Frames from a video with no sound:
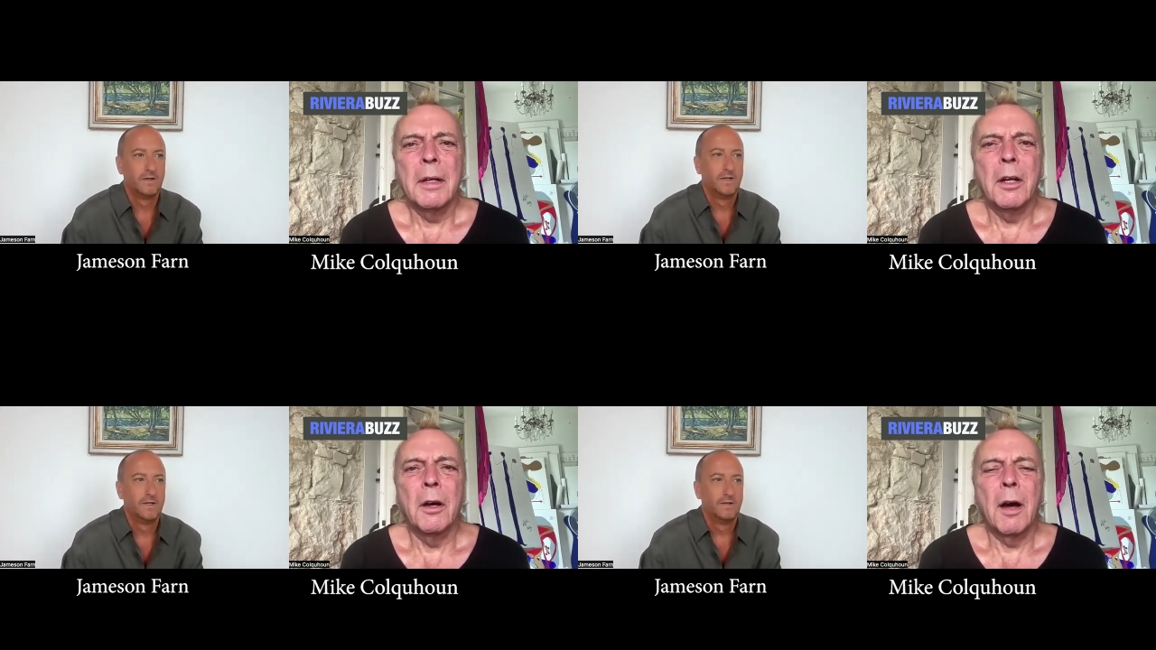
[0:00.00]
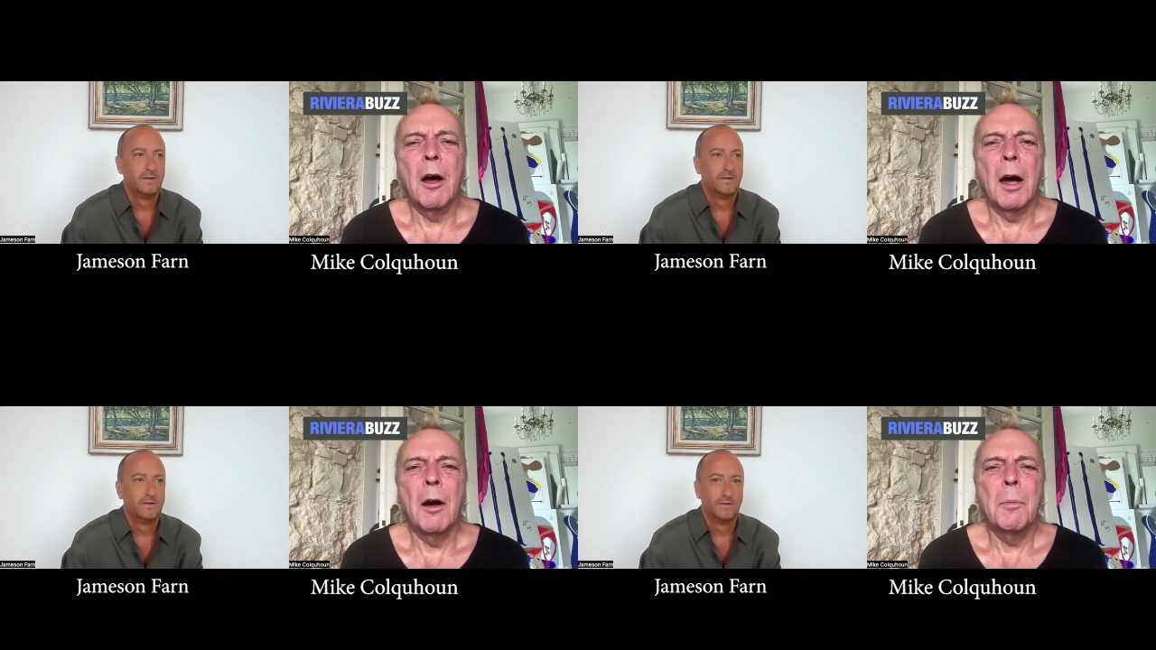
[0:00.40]
Speaker 1: you know,
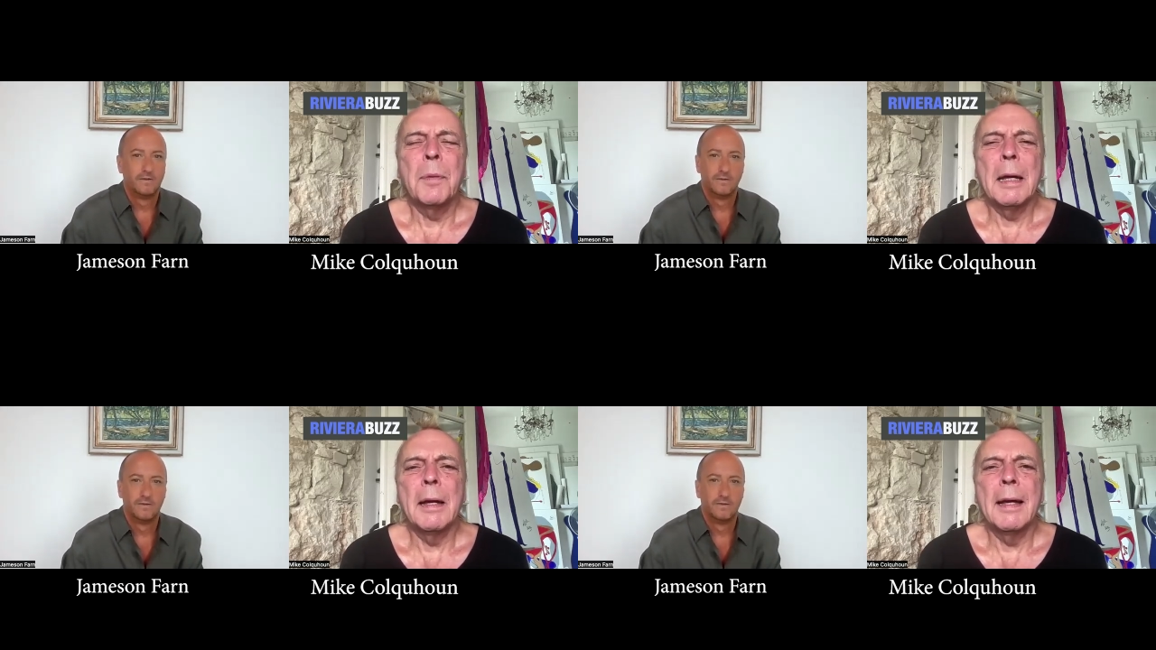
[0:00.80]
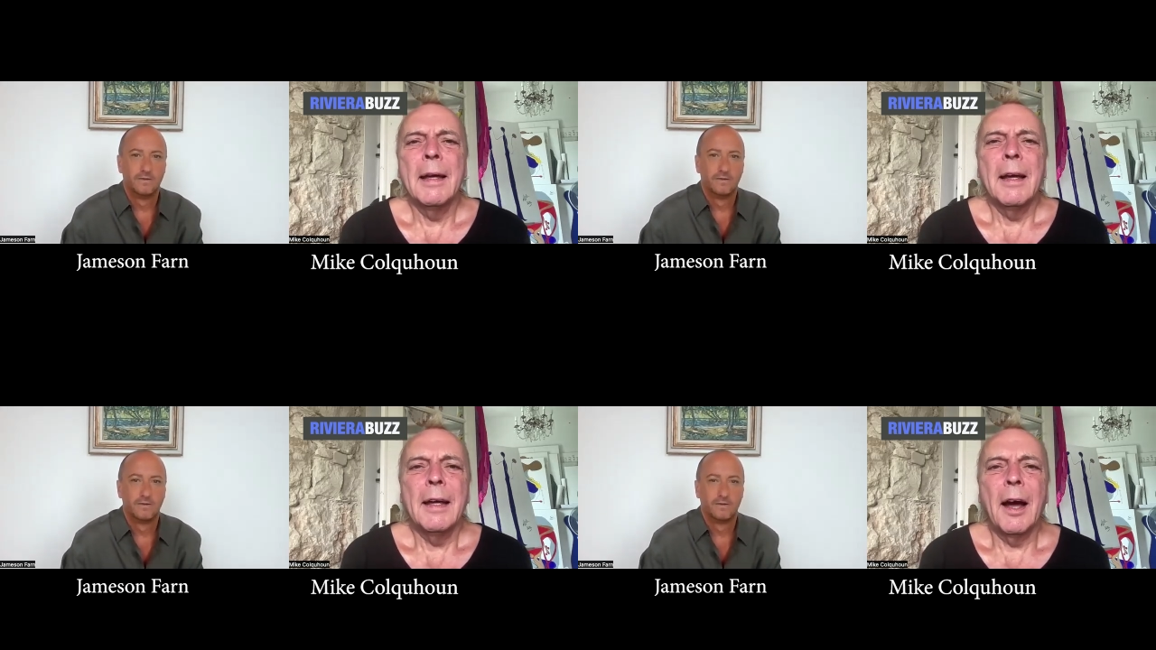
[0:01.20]
are, are eh,
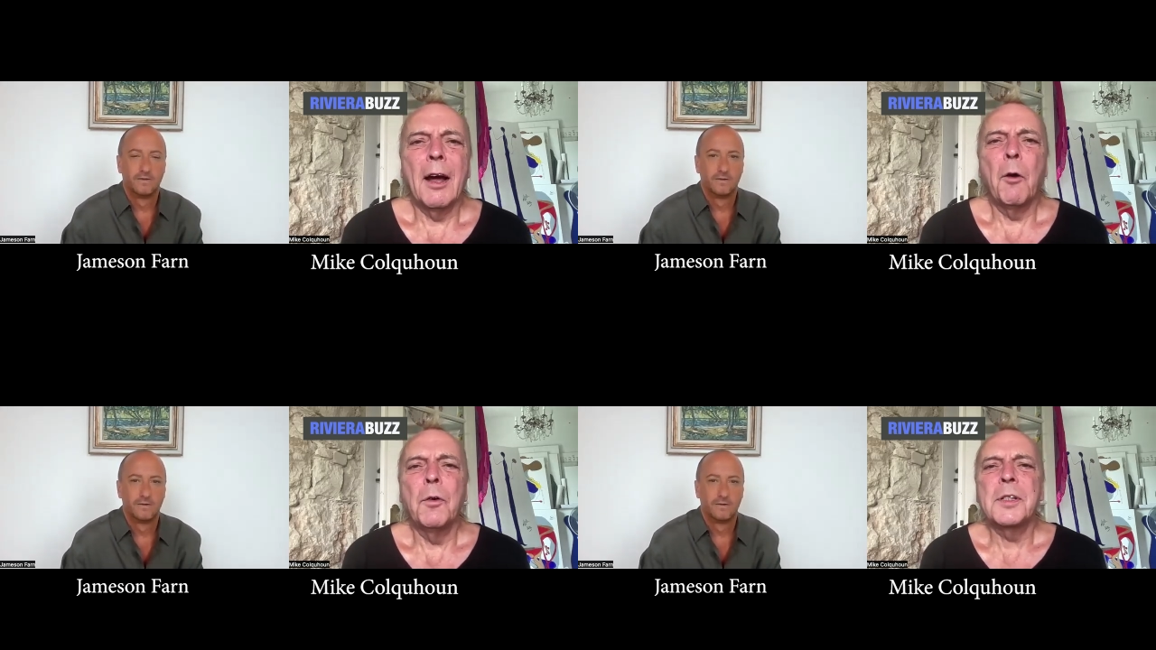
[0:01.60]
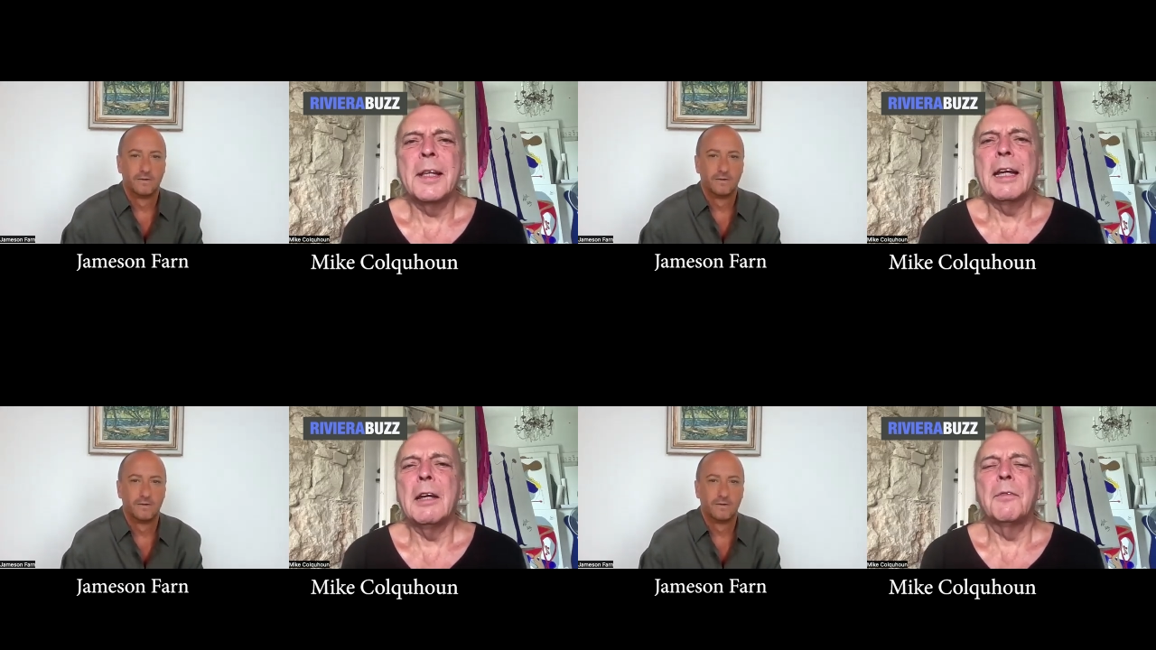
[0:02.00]
I
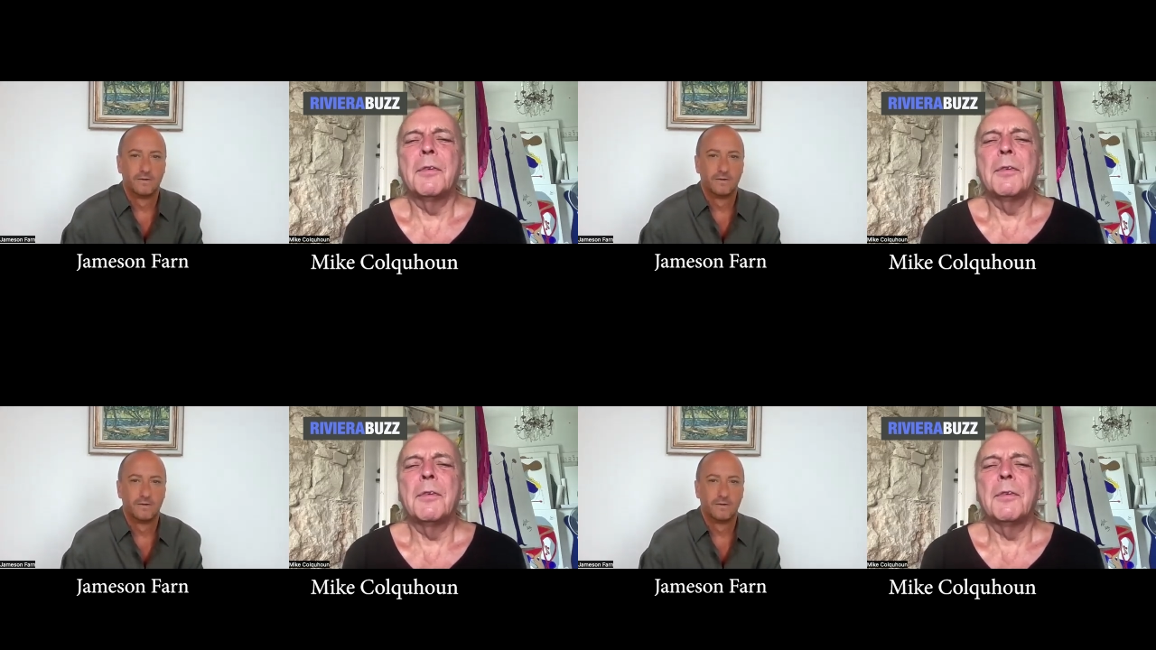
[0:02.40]
always think